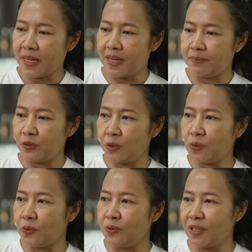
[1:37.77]
um,
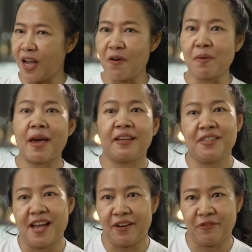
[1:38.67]
to our
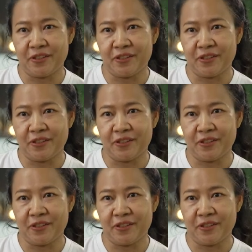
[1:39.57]
backyard, for